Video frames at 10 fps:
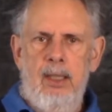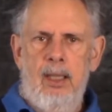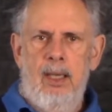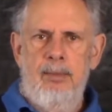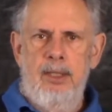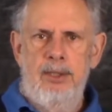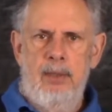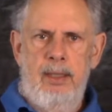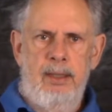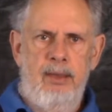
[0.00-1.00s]
I'm going to
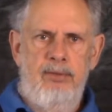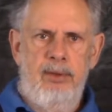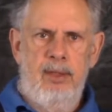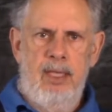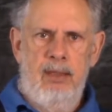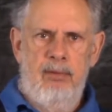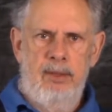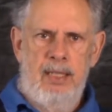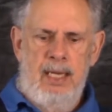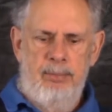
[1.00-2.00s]
try to give you kind of a
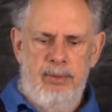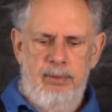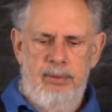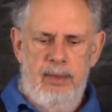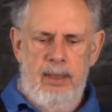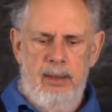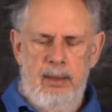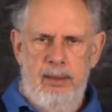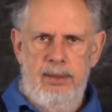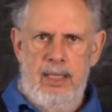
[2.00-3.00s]
top,
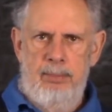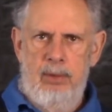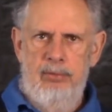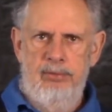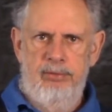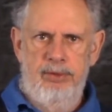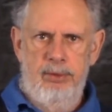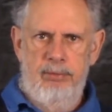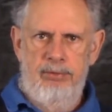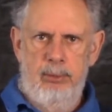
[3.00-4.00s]
uh, top
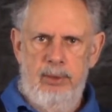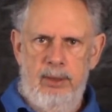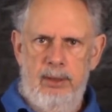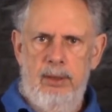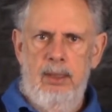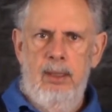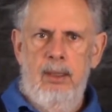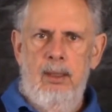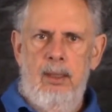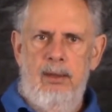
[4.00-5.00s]
overview, if you will,
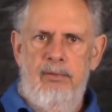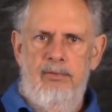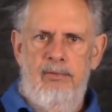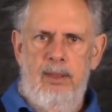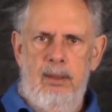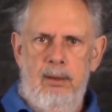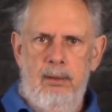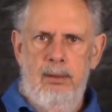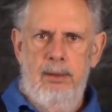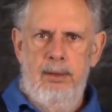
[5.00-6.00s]
of
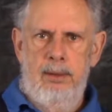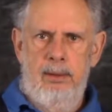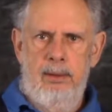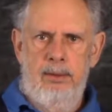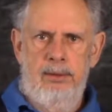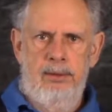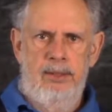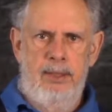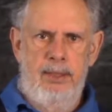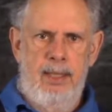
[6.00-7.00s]
uh, the other
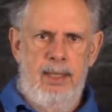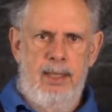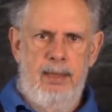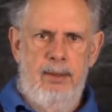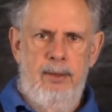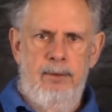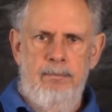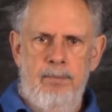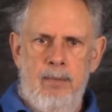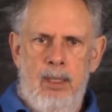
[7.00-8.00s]
study I had.
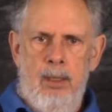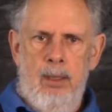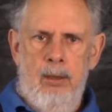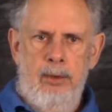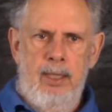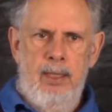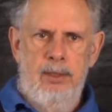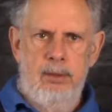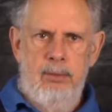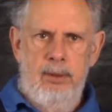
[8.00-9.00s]
Okay,
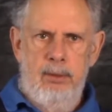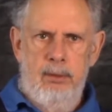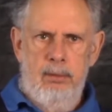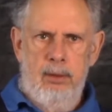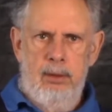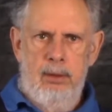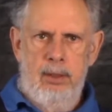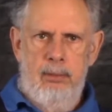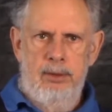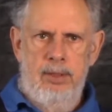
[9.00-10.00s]
so we, we're going to look
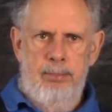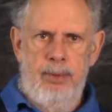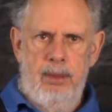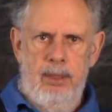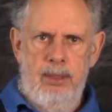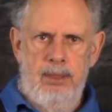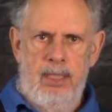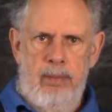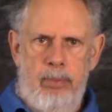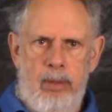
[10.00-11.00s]
at what's up here on the
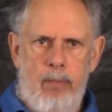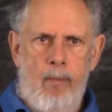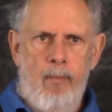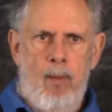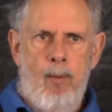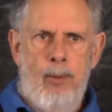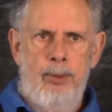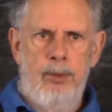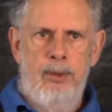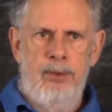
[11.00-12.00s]
top.
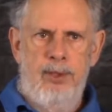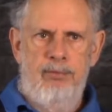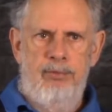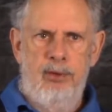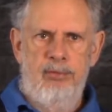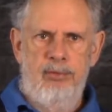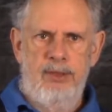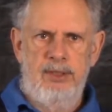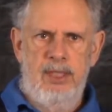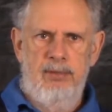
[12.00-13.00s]
We're going to look at
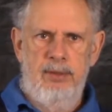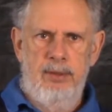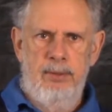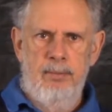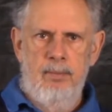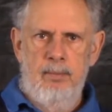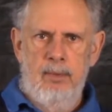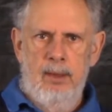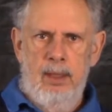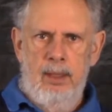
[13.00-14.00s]
457
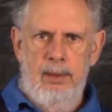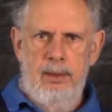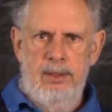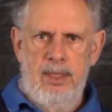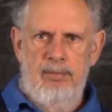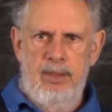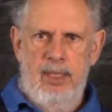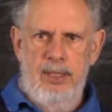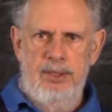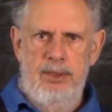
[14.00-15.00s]
and the seven
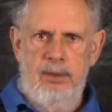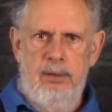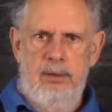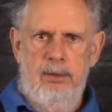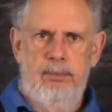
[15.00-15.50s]
last years.